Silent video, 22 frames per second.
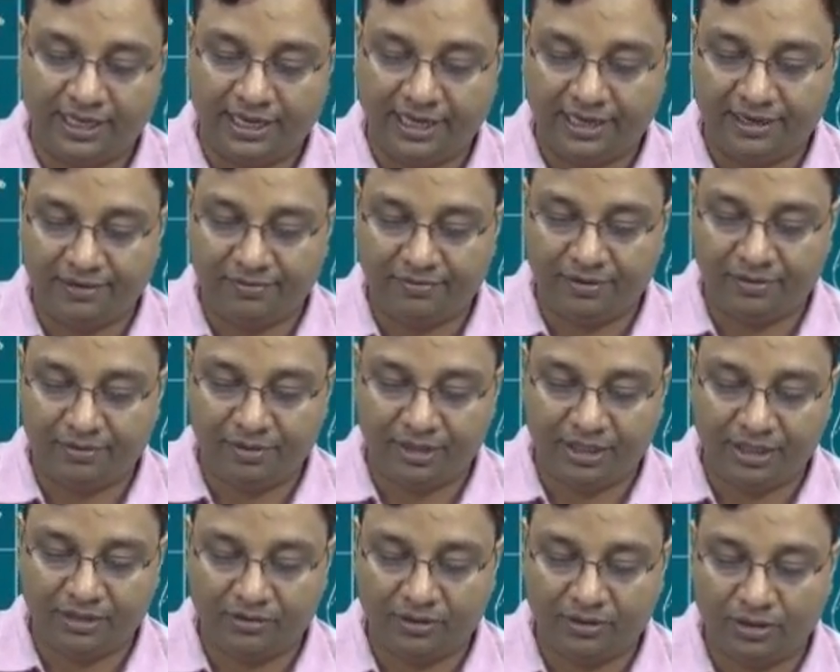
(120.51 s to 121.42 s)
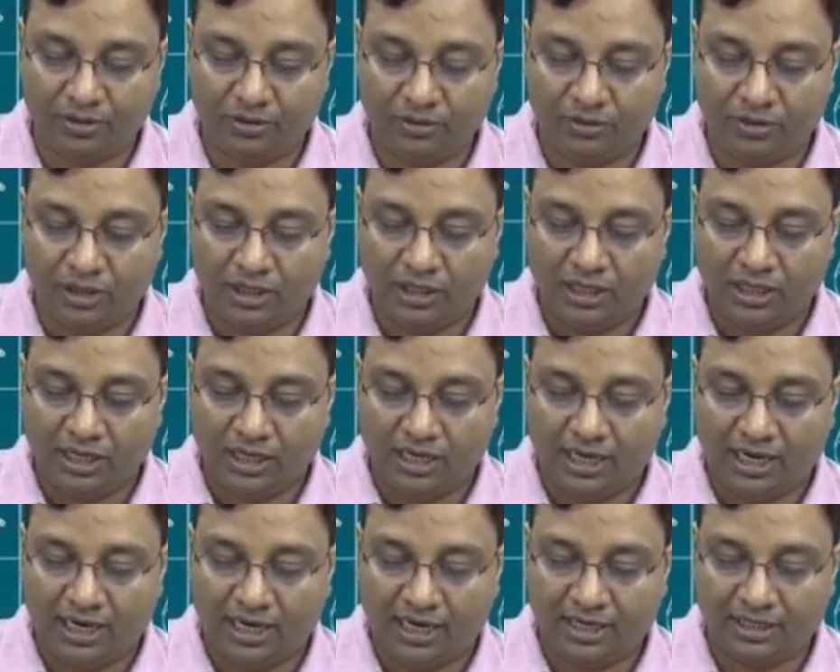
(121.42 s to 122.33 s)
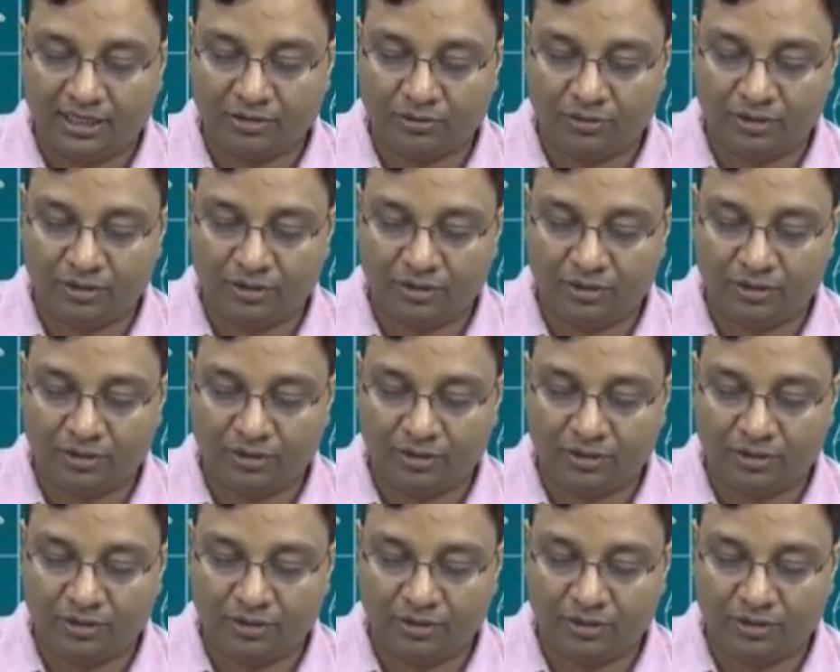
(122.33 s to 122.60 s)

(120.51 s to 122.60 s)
L will be equal to r